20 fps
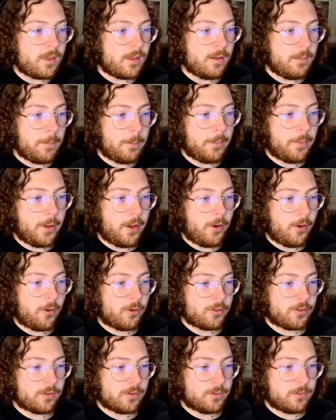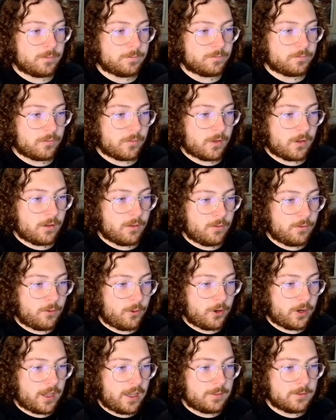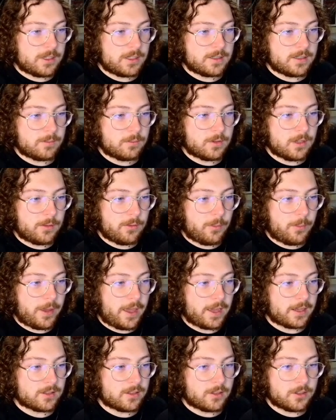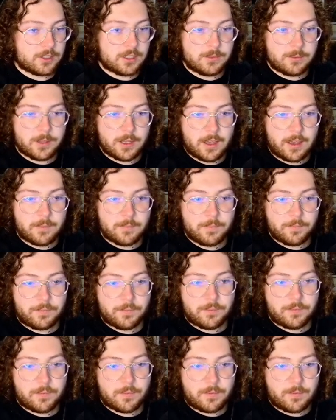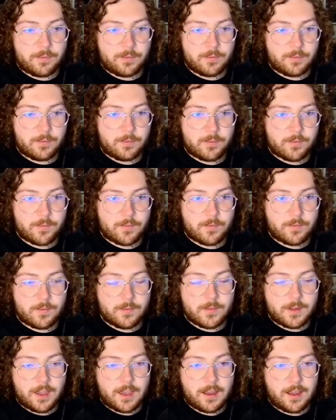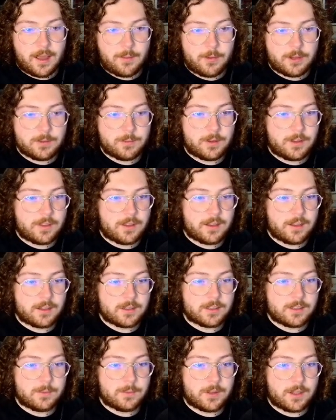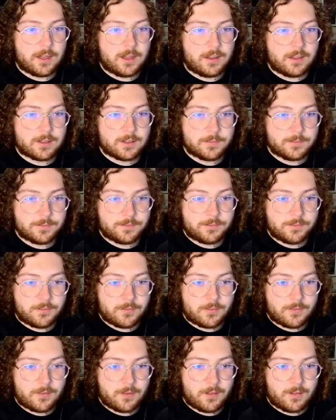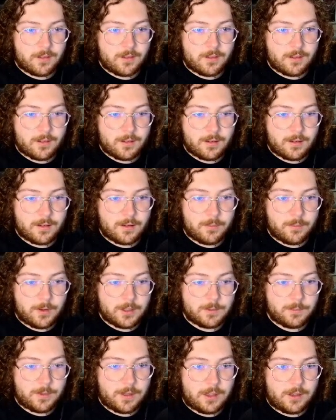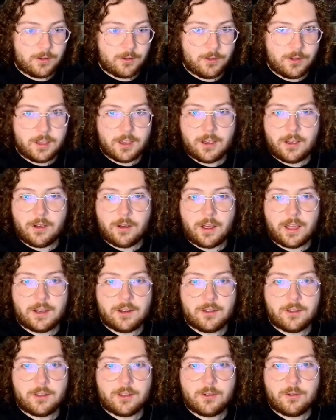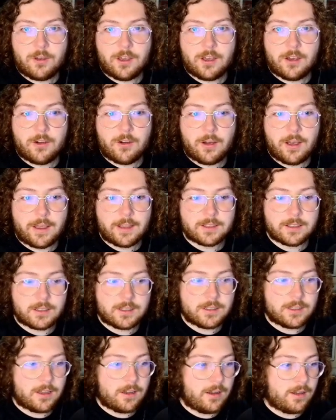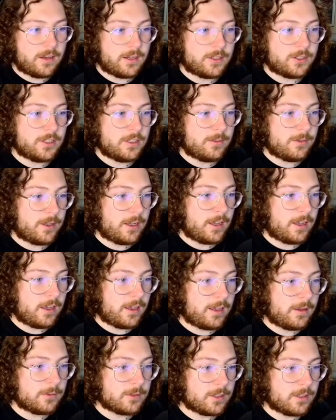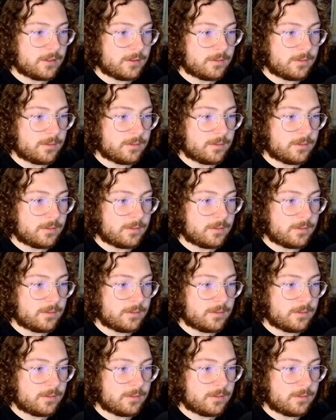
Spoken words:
Both. 4 games and some double packs on GBA. Dang, I must be thinking of something else. Must be Yu-Gi-Oh! I know Yu-Gi-Oh! Has a ton of GBA games.